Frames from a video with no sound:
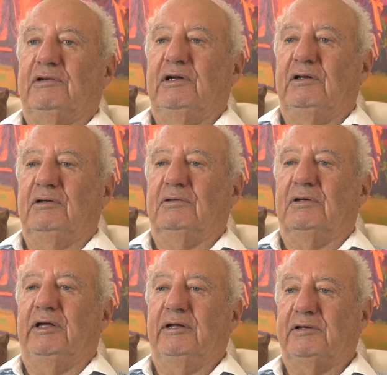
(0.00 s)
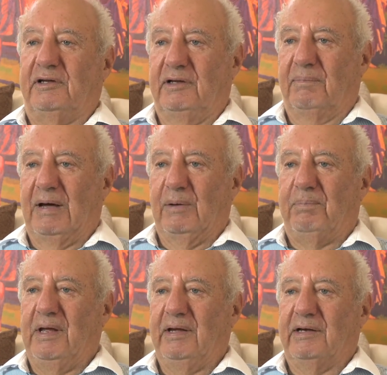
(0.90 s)
a little guilty about
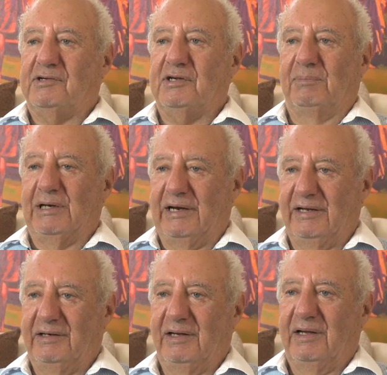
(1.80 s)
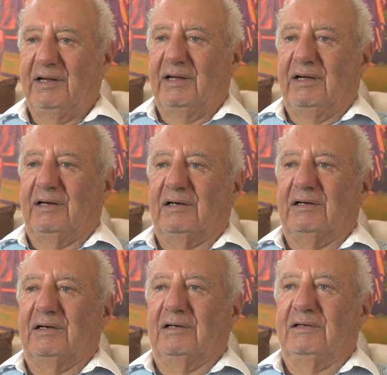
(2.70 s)
being assimilated
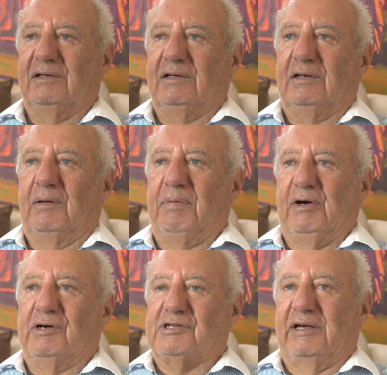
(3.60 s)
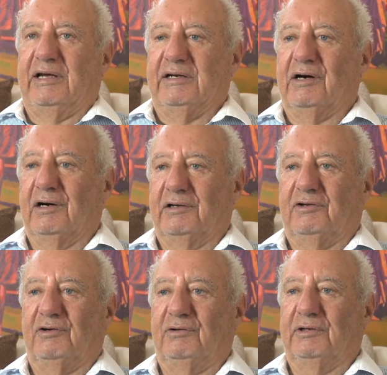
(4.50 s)
because I had gone
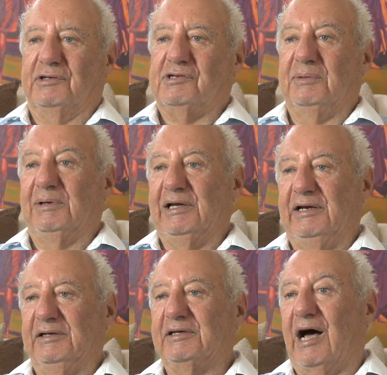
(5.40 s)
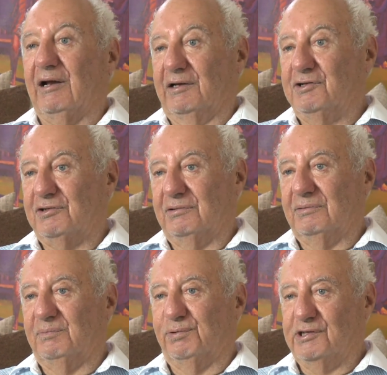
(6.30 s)
to an assimilated college,
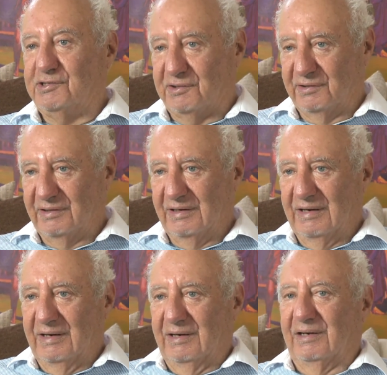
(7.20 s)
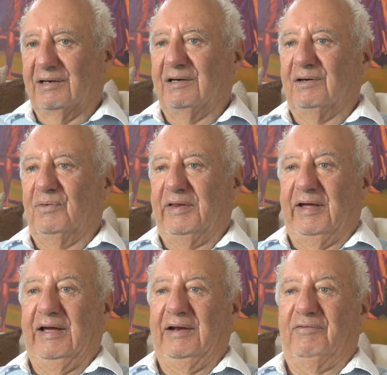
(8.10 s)
Princeton, where
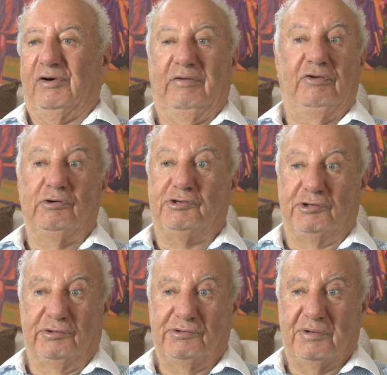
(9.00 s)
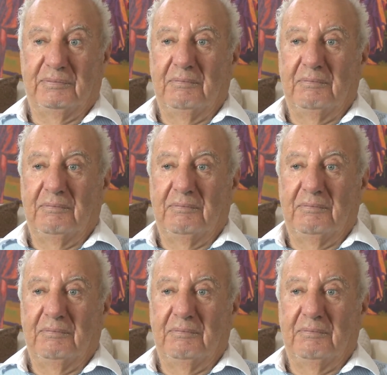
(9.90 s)
they had very few Jews.